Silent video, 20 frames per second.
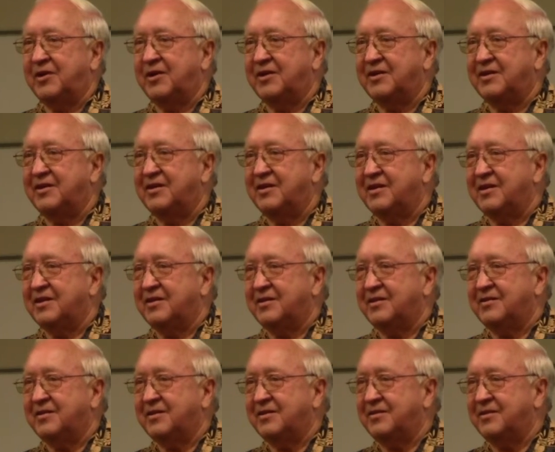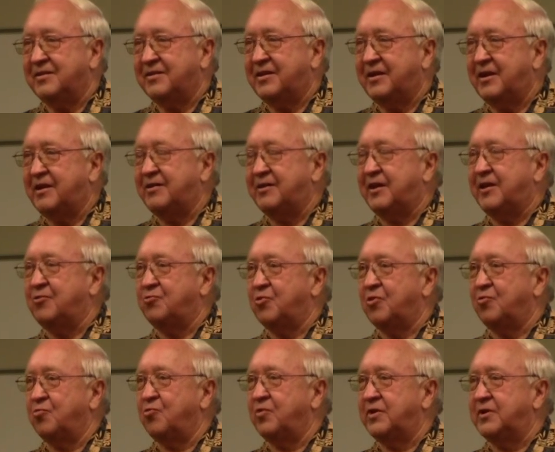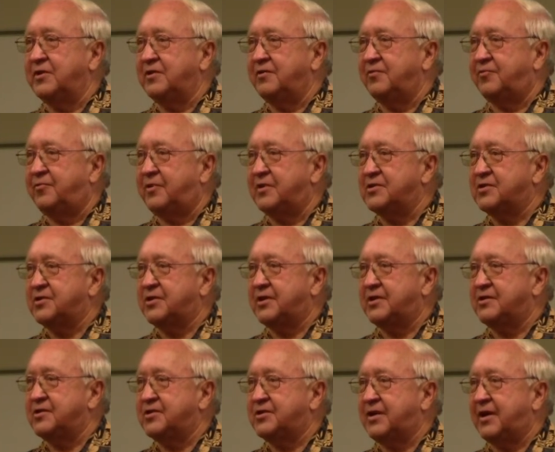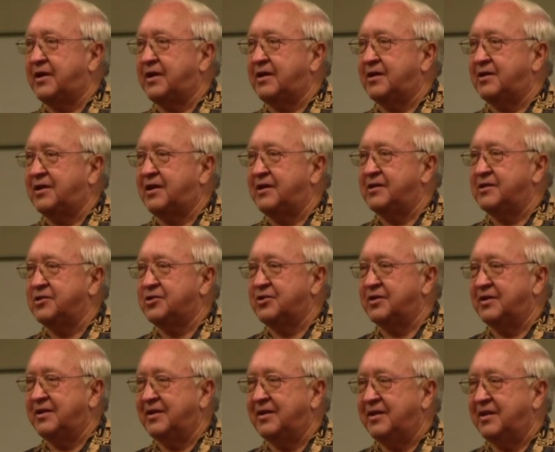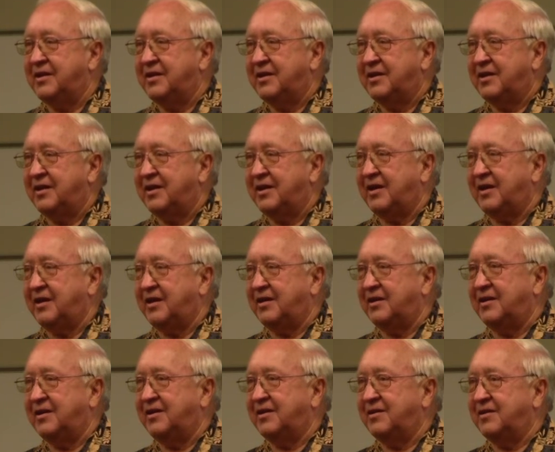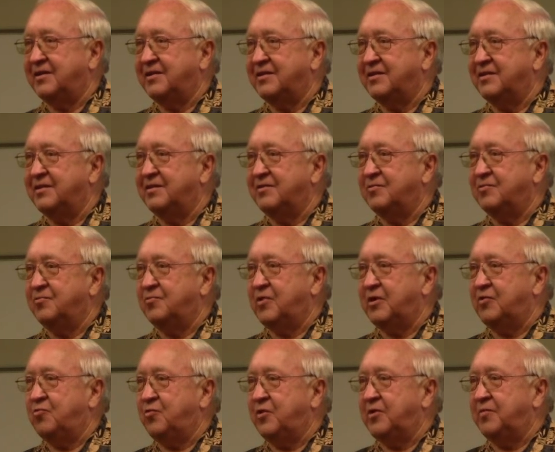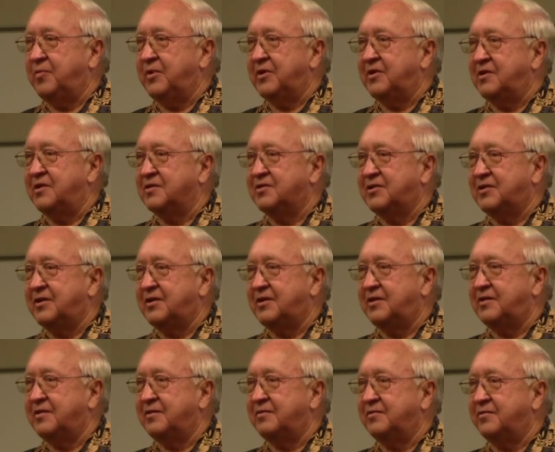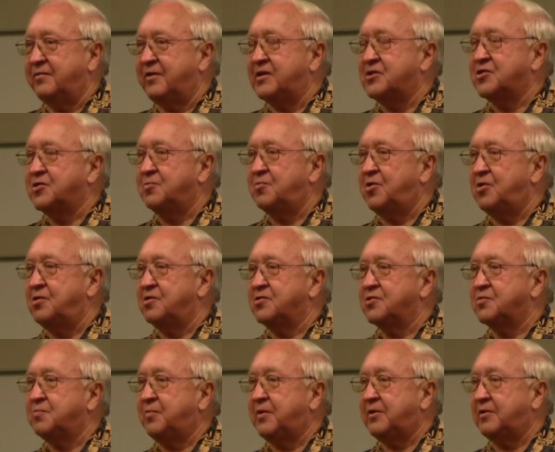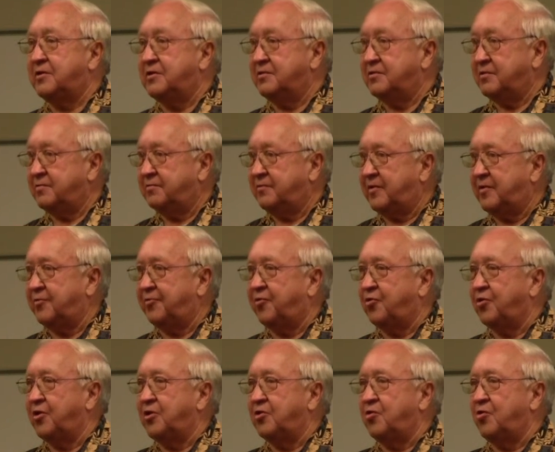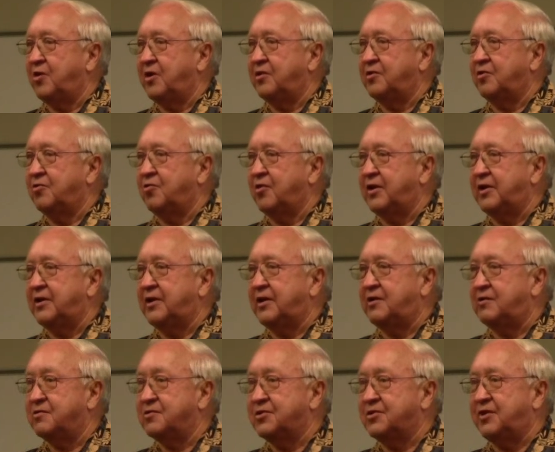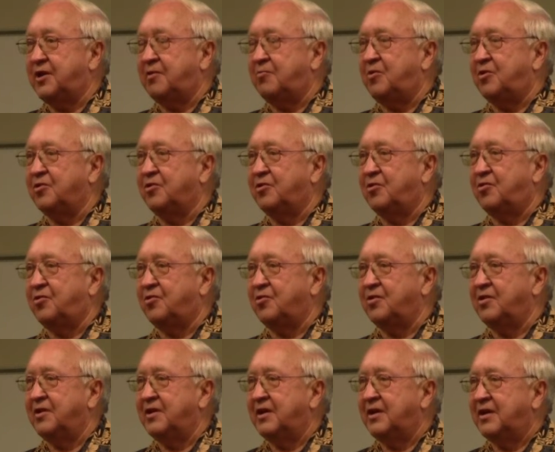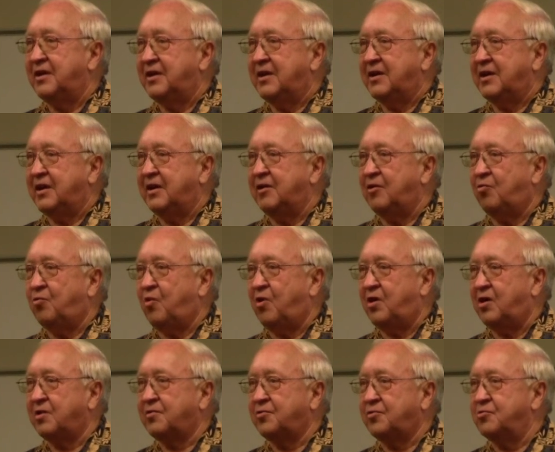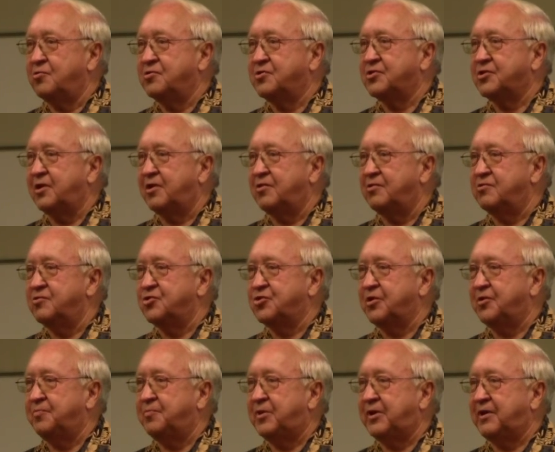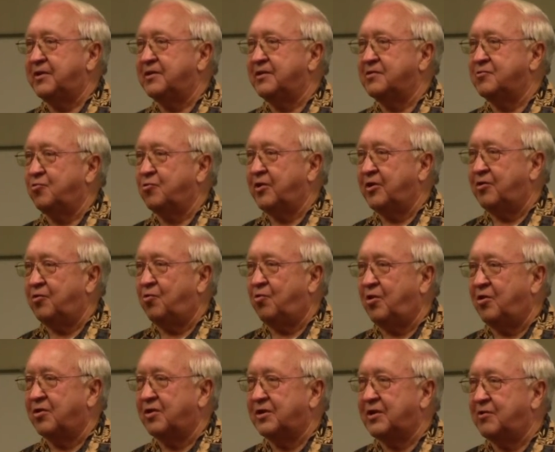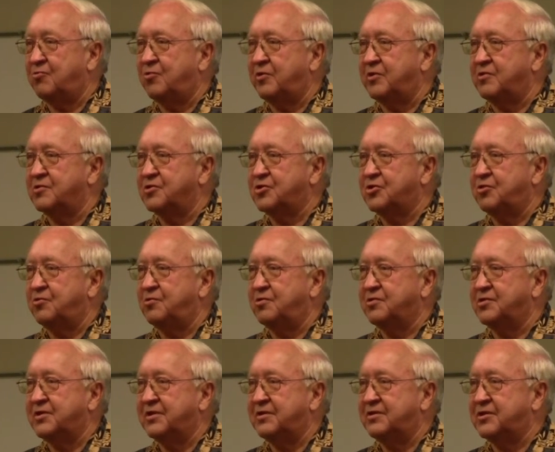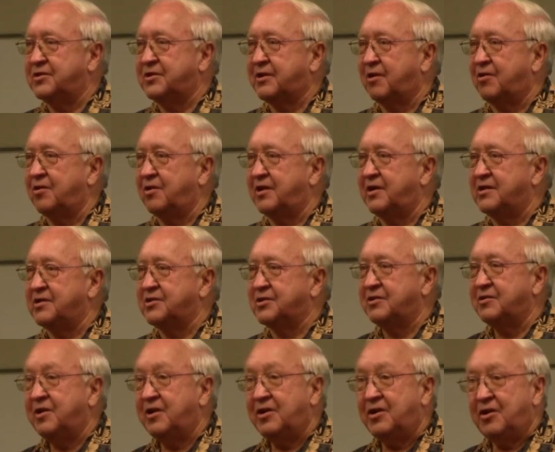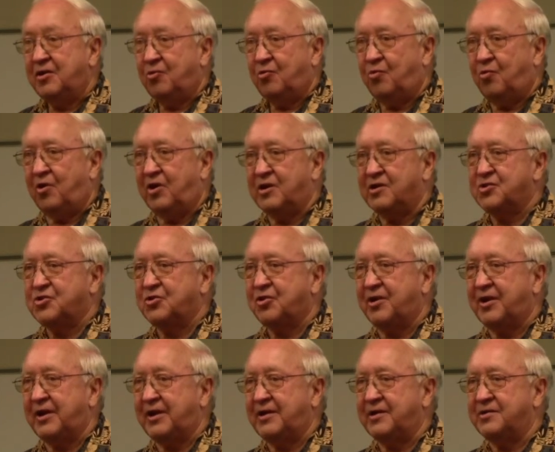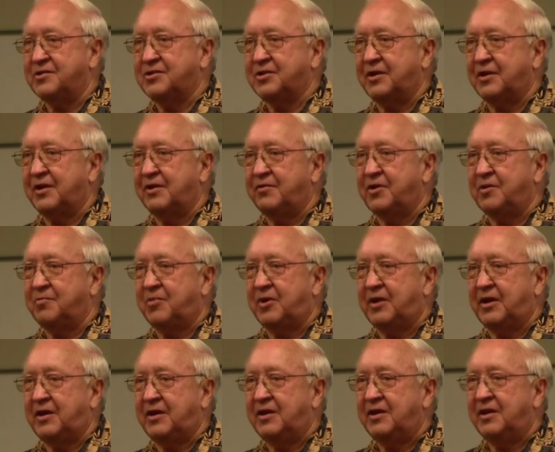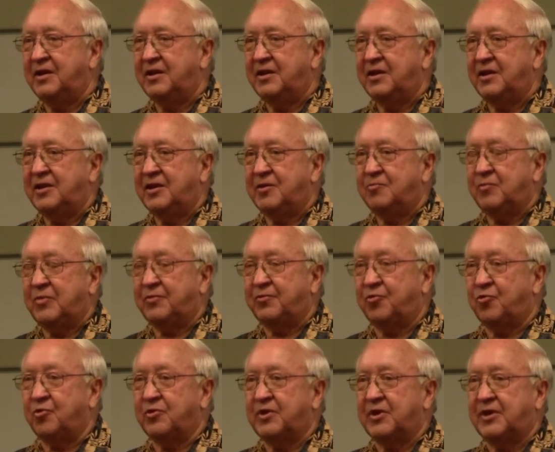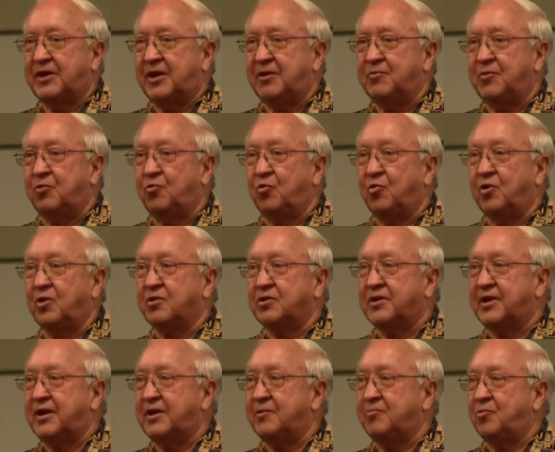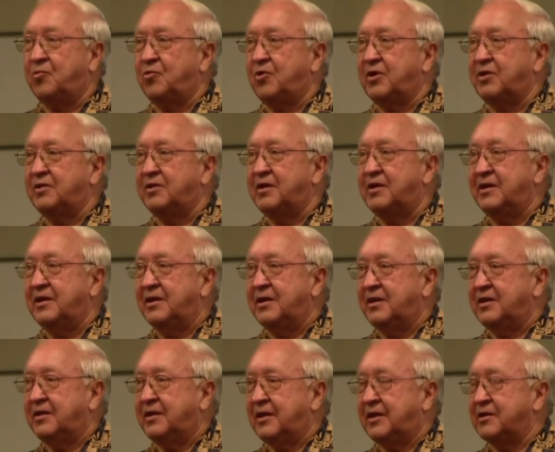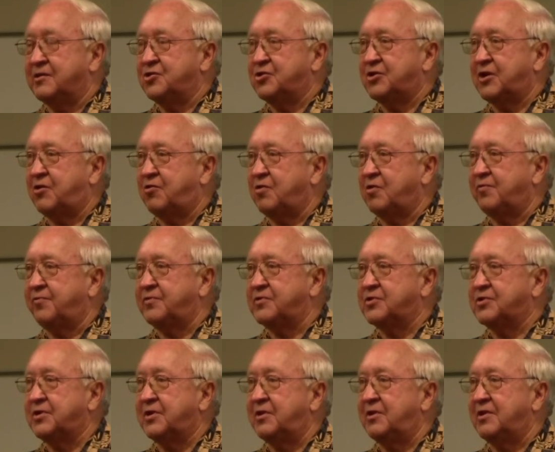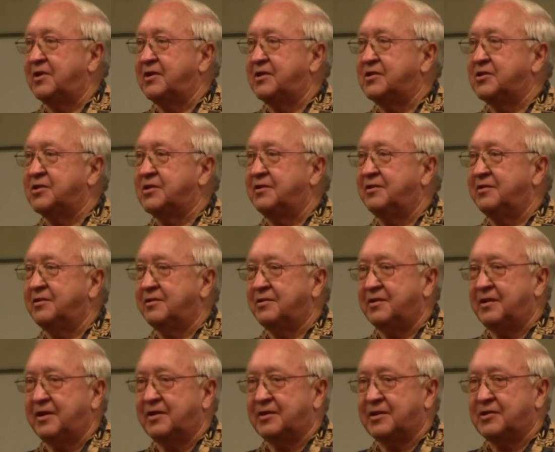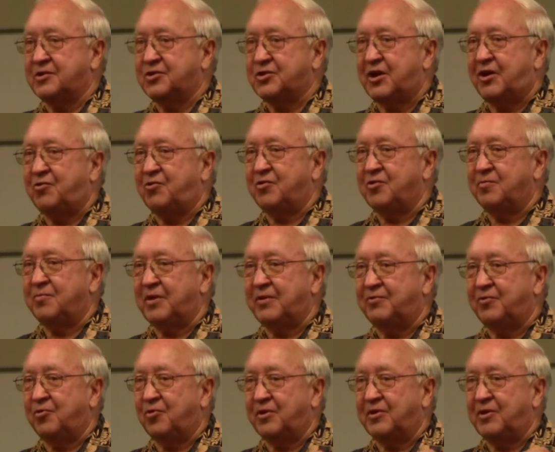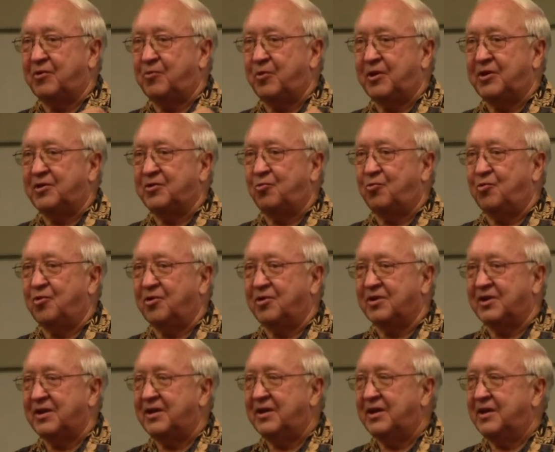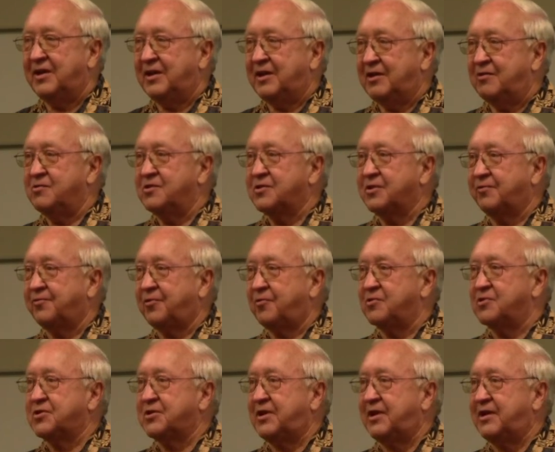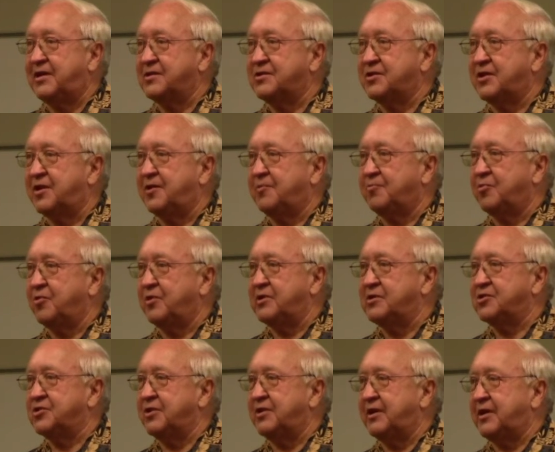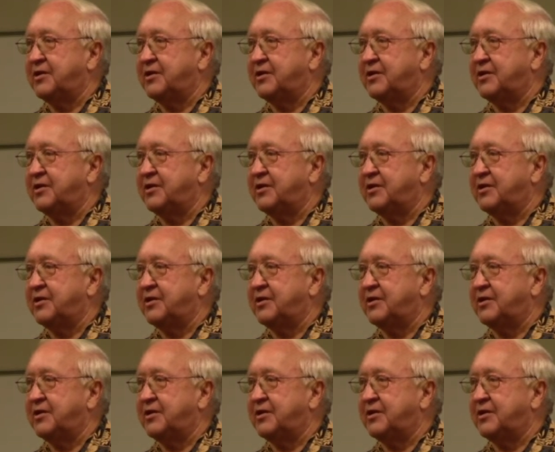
But they were real fussy on sanitation. And we built desk posts before you go into the greenhouse, double door, and a walk-through solution pit where you walk in with your shoes and sterilize it, wash your hands, and everybody, before they came to work that morning, they had shower facilities. They showered before they went to work. It was a first-class operation.